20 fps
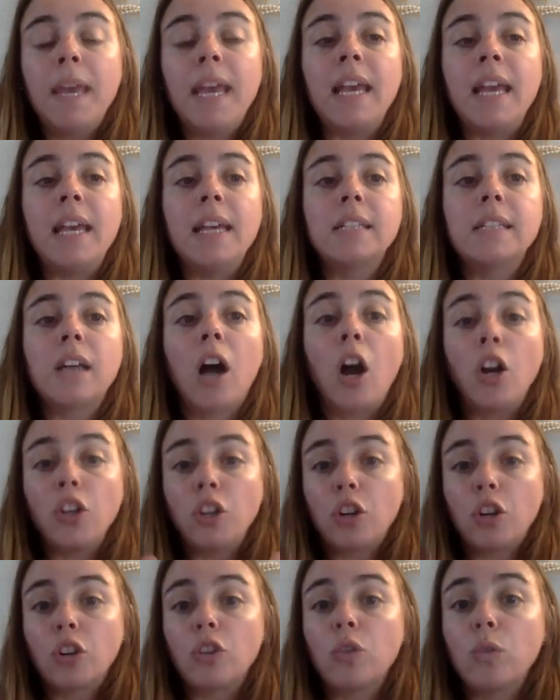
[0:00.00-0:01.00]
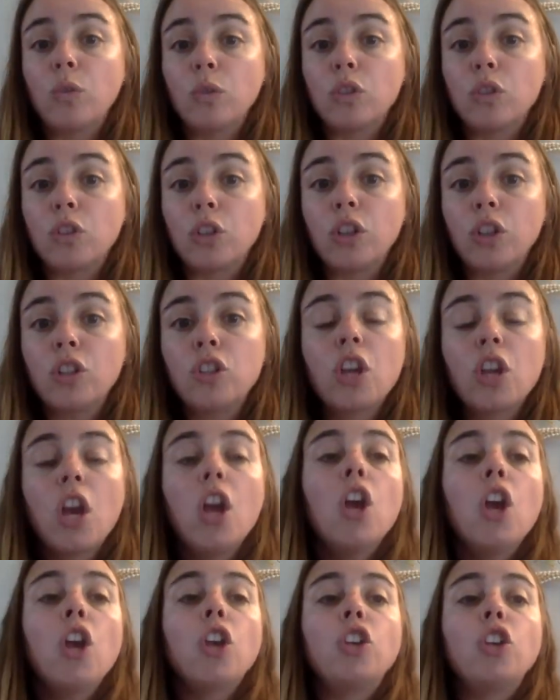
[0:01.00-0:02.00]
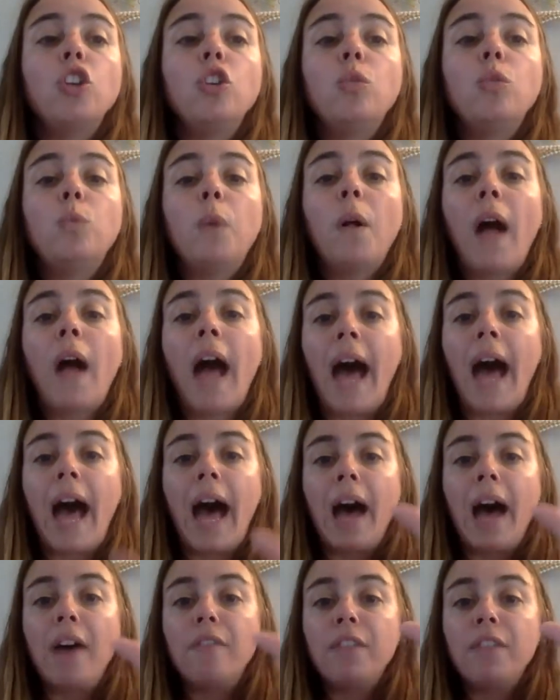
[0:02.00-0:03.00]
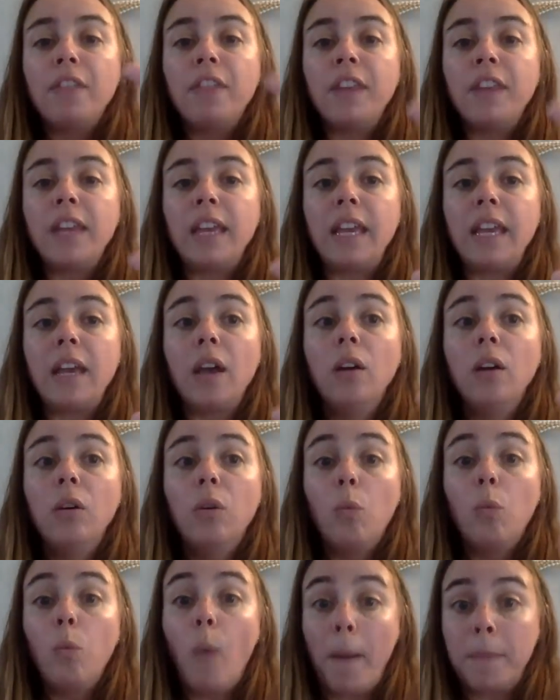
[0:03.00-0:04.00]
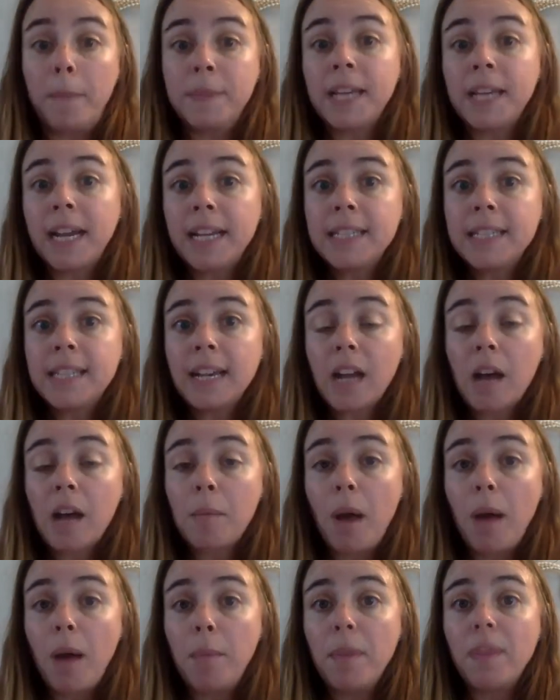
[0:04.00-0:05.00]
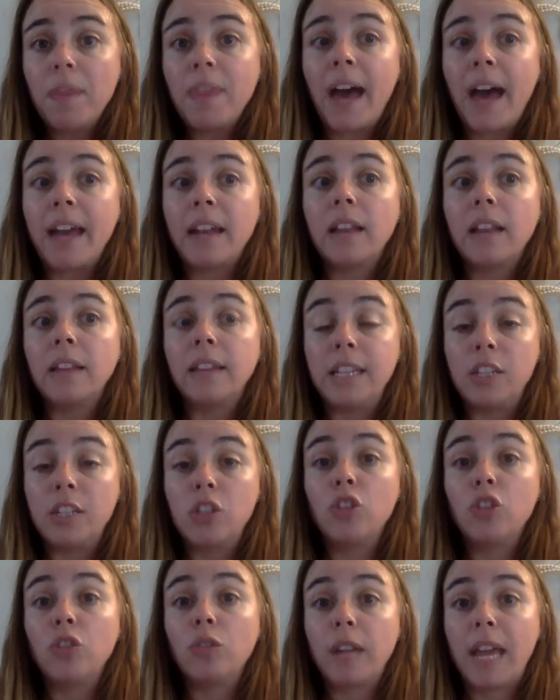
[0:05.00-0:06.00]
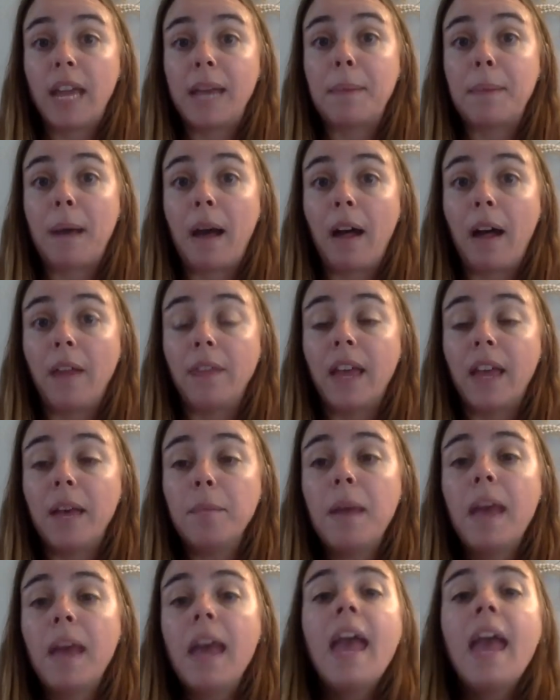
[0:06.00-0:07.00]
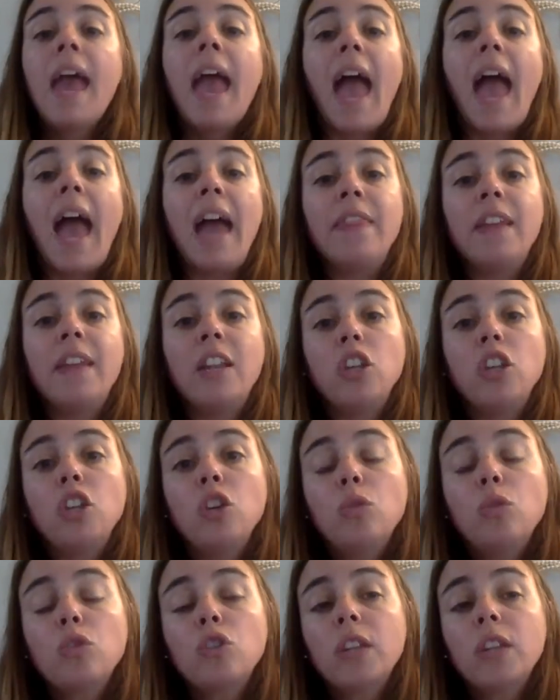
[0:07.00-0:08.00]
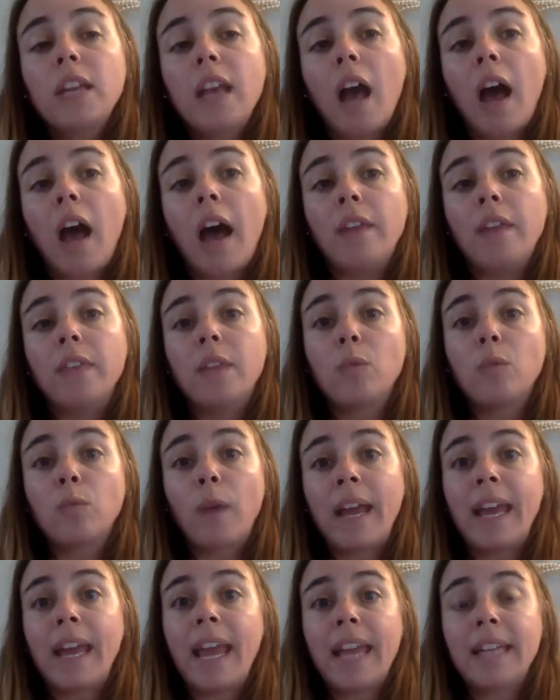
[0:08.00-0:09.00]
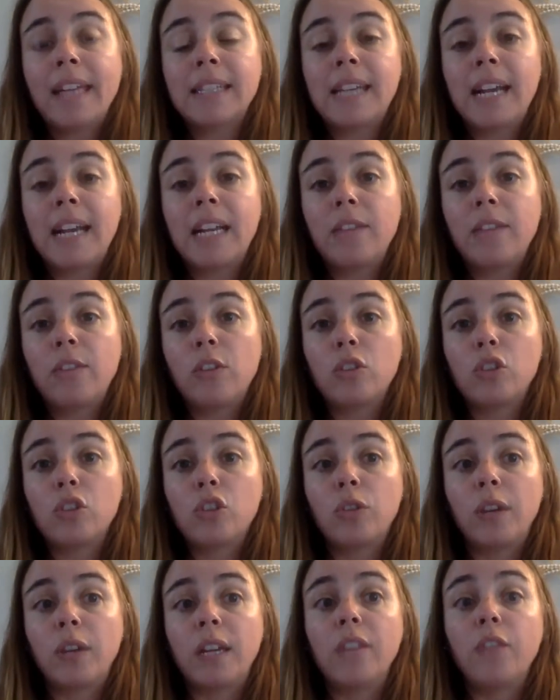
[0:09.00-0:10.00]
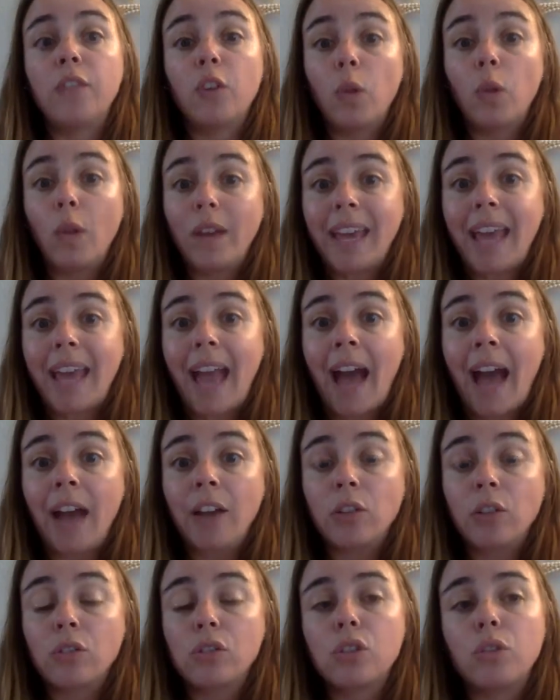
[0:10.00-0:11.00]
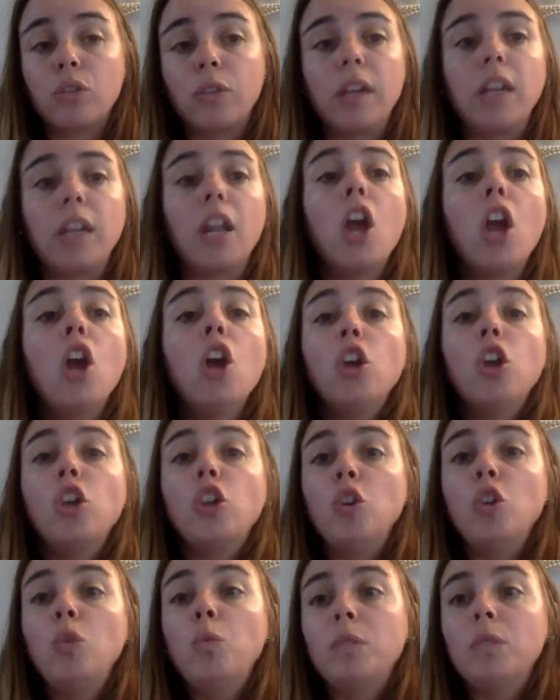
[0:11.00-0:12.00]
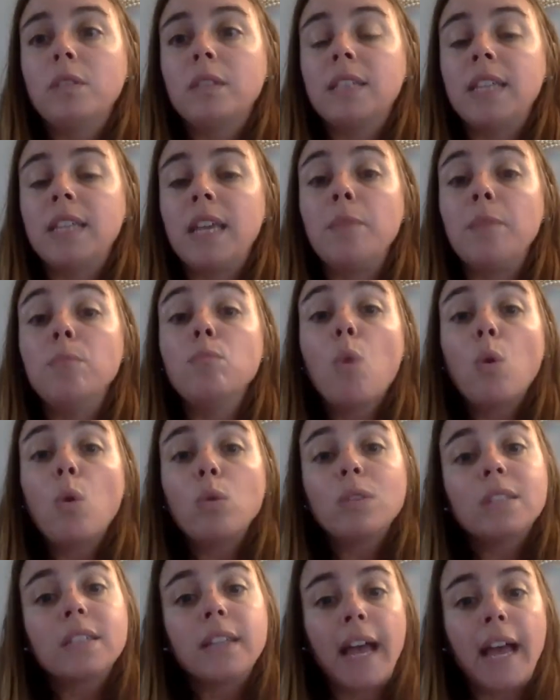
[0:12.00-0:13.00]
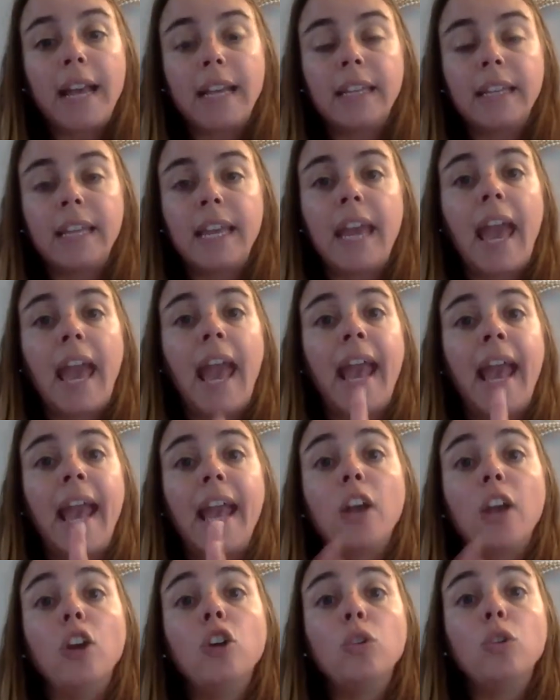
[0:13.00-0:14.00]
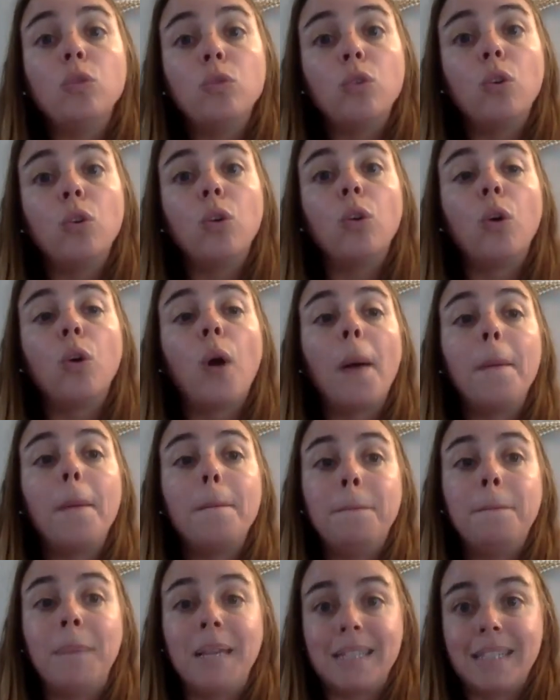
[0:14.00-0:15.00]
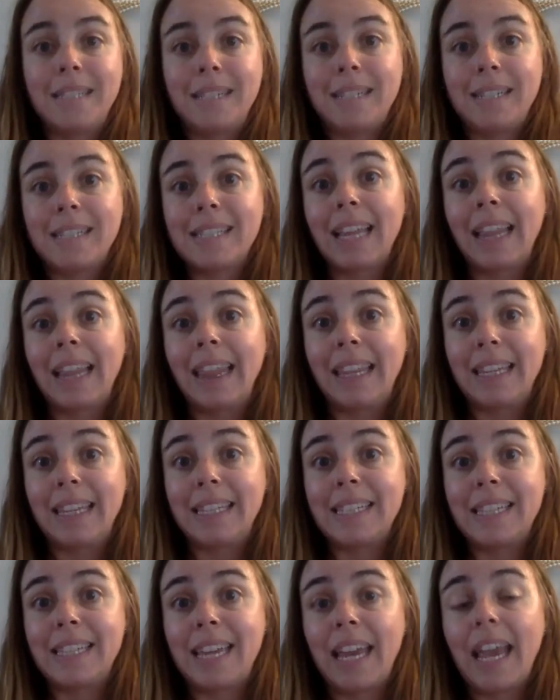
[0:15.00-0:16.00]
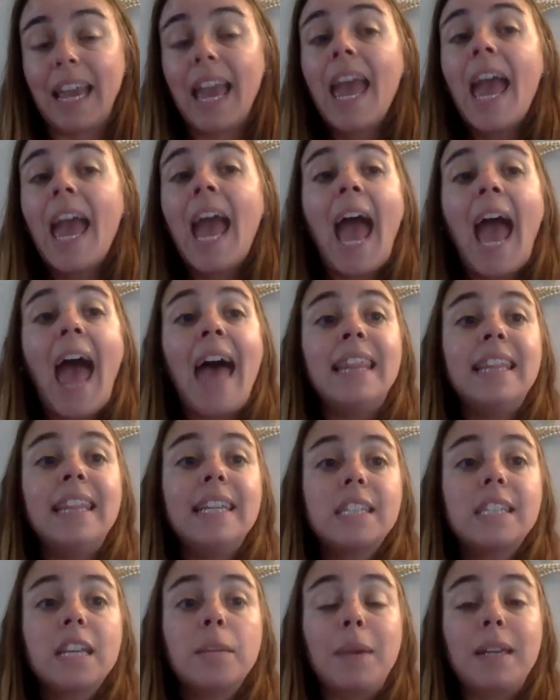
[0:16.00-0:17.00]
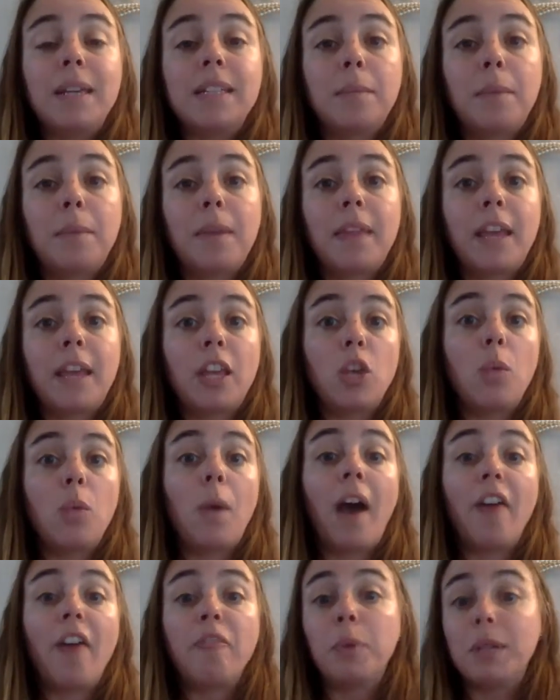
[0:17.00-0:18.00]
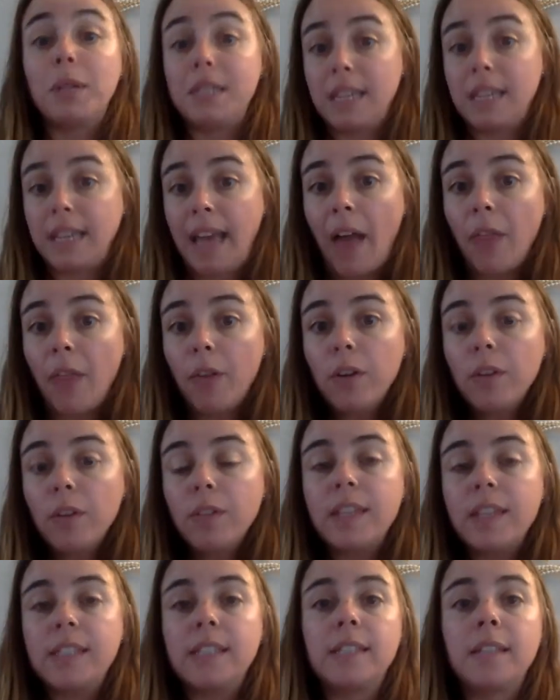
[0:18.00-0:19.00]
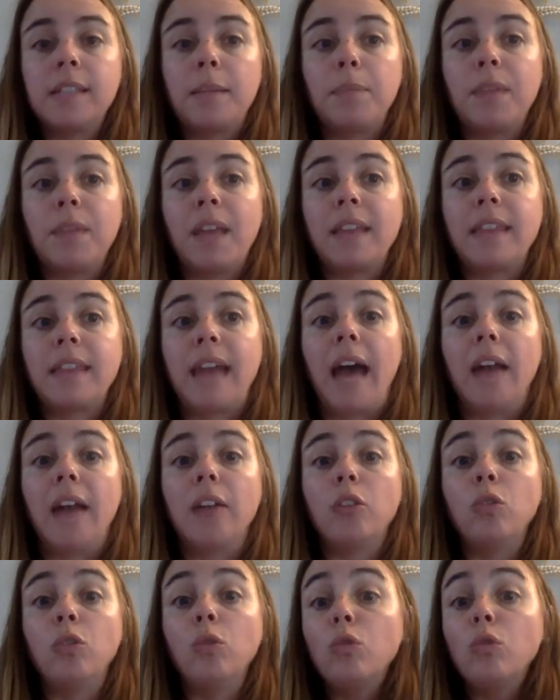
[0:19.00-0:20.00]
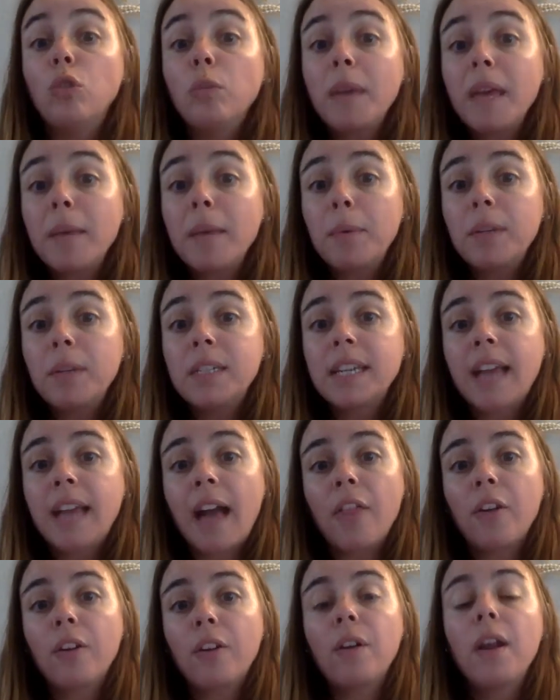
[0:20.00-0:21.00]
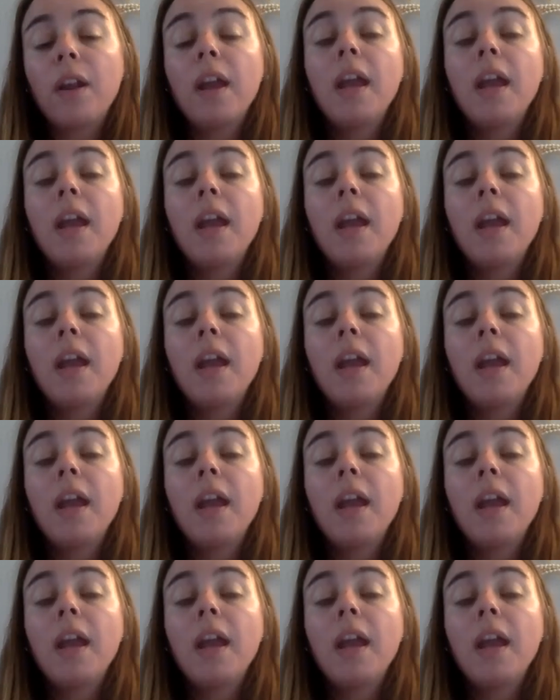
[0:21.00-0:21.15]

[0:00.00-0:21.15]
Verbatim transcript: is on your Google search, you will have the websites that come up that list your name on them. And then usually on the right-hand side of your screen, if you're looking at your screen, you will see most likely a Google business listing. And this could be something that you have put together. This is something that Google may have put together.